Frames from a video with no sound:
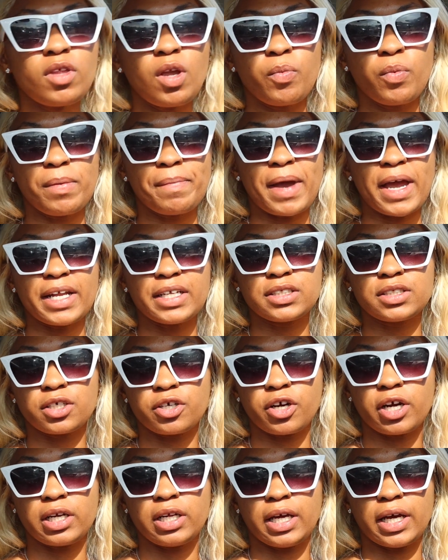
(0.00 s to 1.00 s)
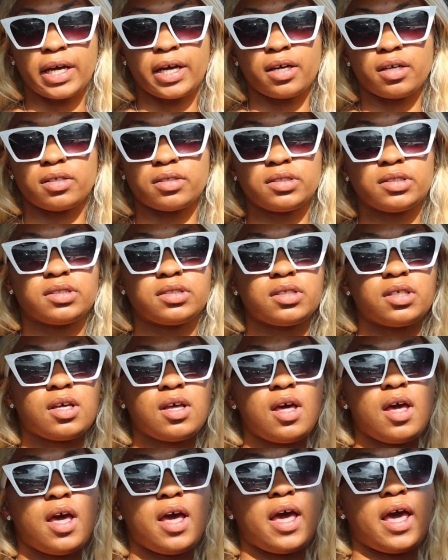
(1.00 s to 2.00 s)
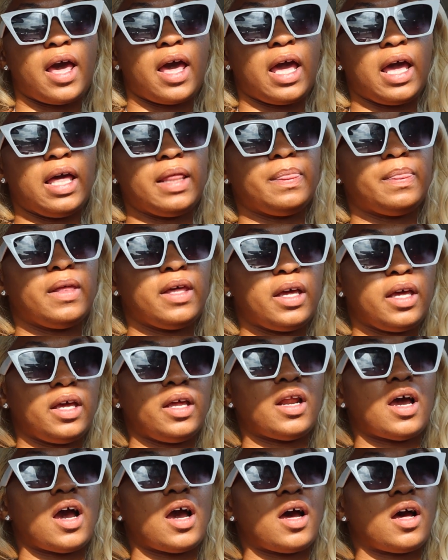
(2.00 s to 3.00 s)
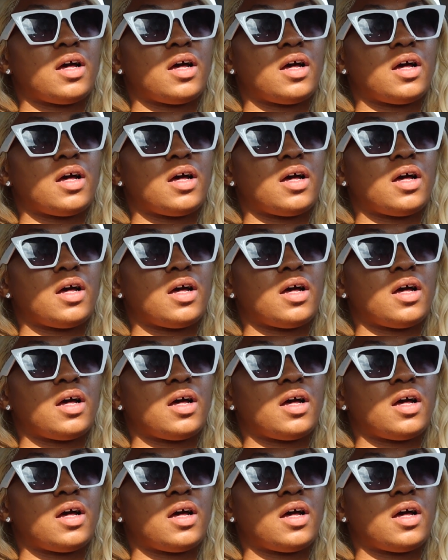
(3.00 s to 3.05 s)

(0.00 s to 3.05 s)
We made it to granny house, and then